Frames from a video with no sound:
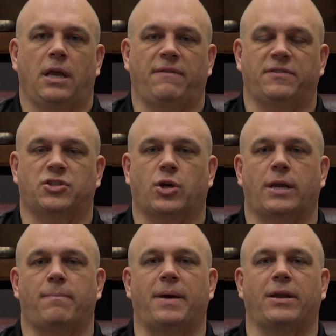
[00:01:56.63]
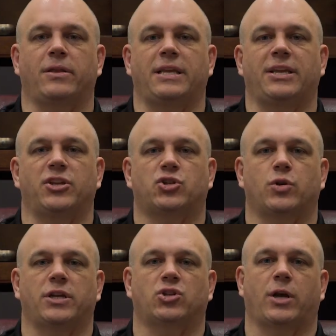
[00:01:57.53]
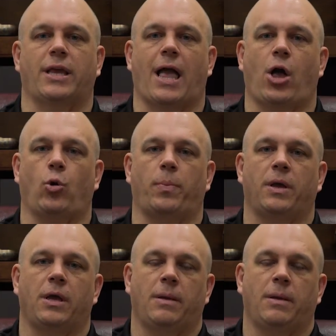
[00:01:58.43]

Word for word: If it's try to better the industry, to try to help,